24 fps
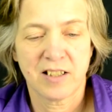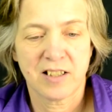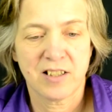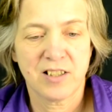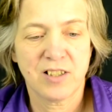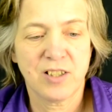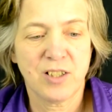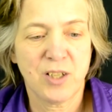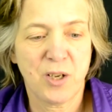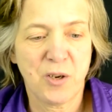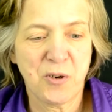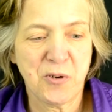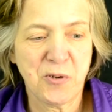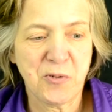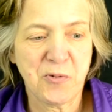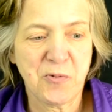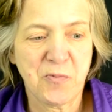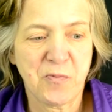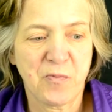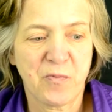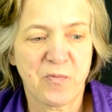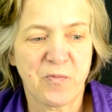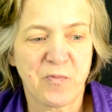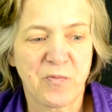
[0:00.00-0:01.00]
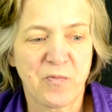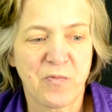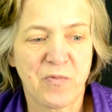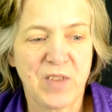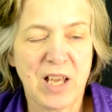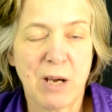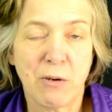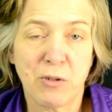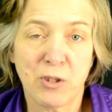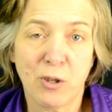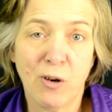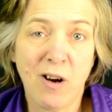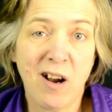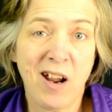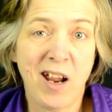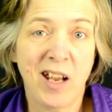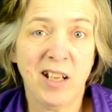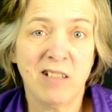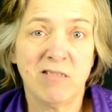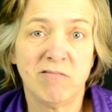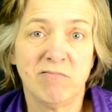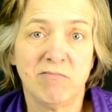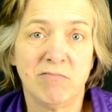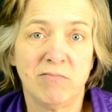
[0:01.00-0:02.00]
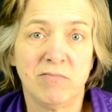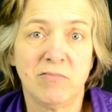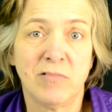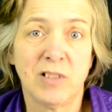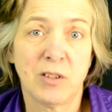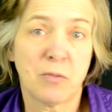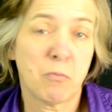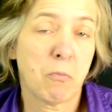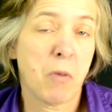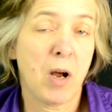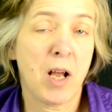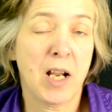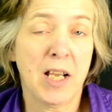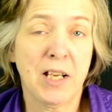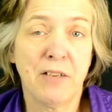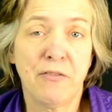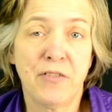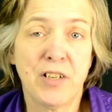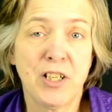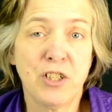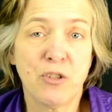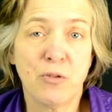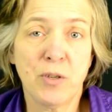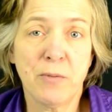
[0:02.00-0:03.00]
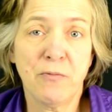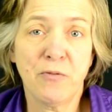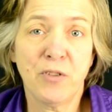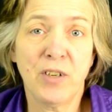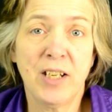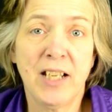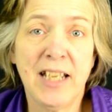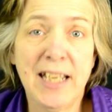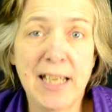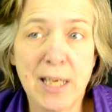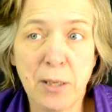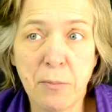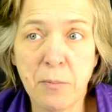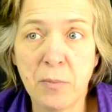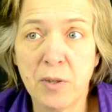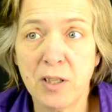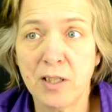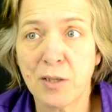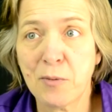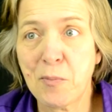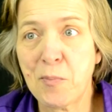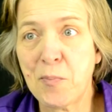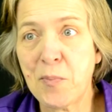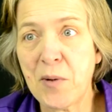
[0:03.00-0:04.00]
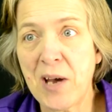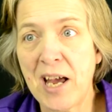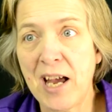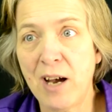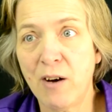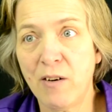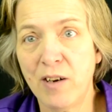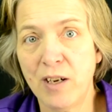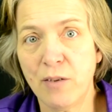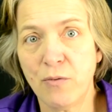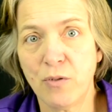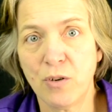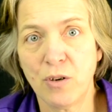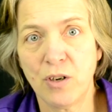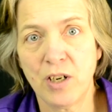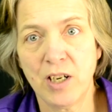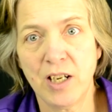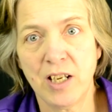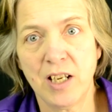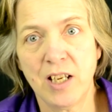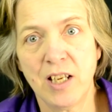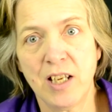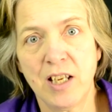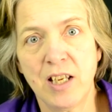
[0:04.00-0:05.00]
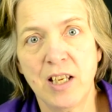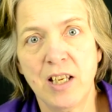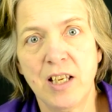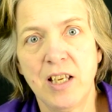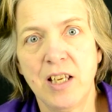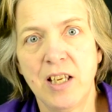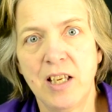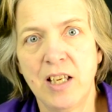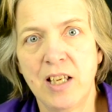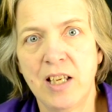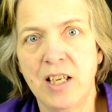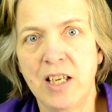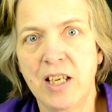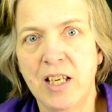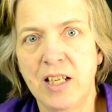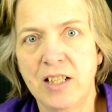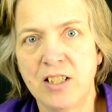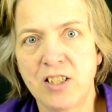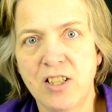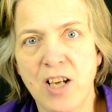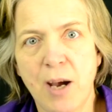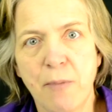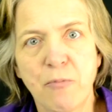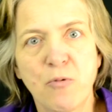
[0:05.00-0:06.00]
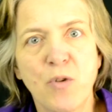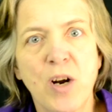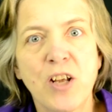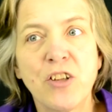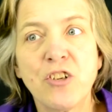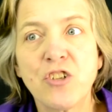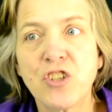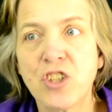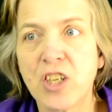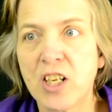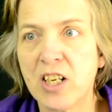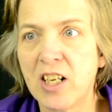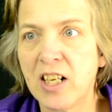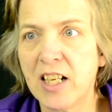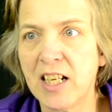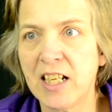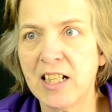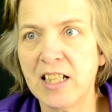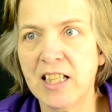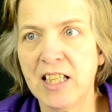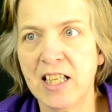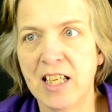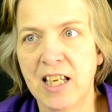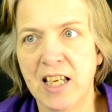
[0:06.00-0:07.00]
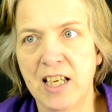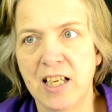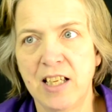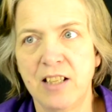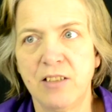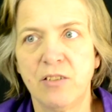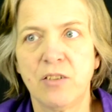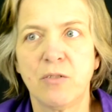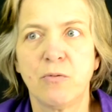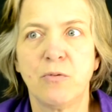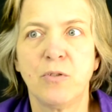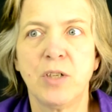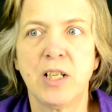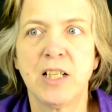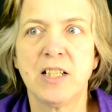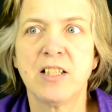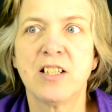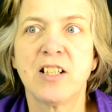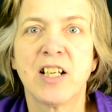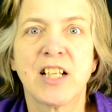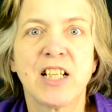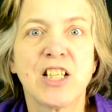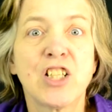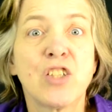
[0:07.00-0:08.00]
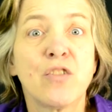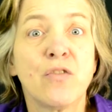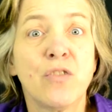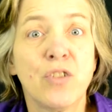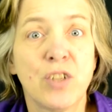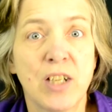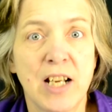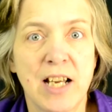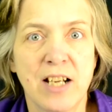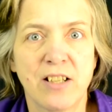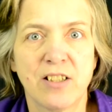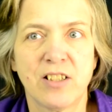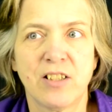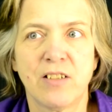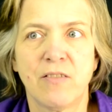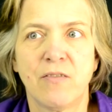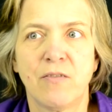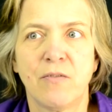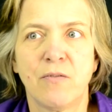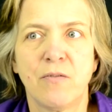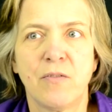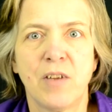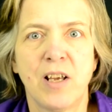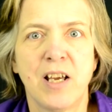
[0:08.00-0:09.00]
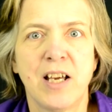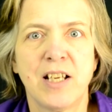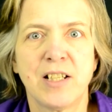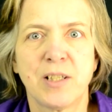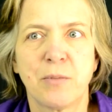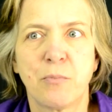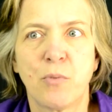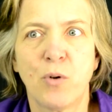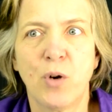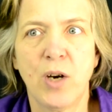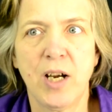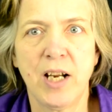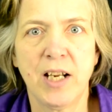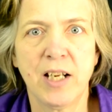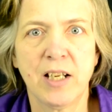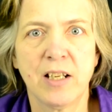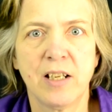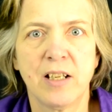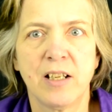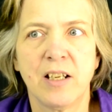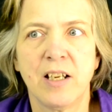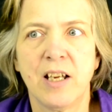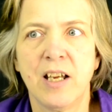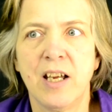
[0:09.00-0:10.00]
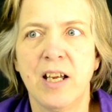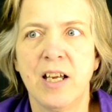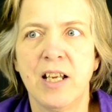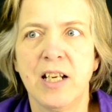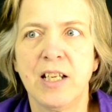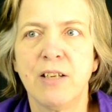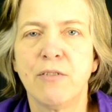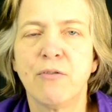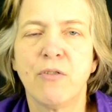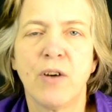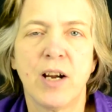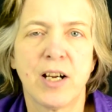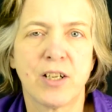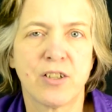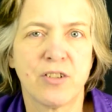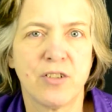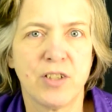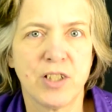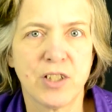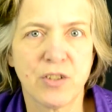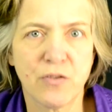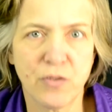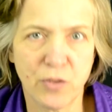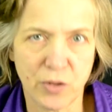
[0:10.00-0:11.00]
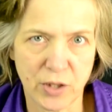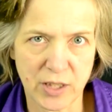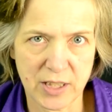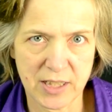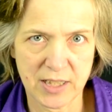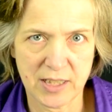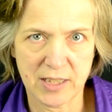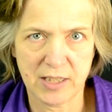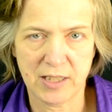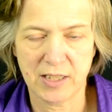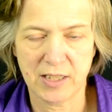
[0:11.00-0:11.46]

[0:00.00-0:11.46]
So that was all right. It was probably a fun trip for him. However, he stopped rather suddenly at the end when he stuck his foot out as a brake and he fractured his foot.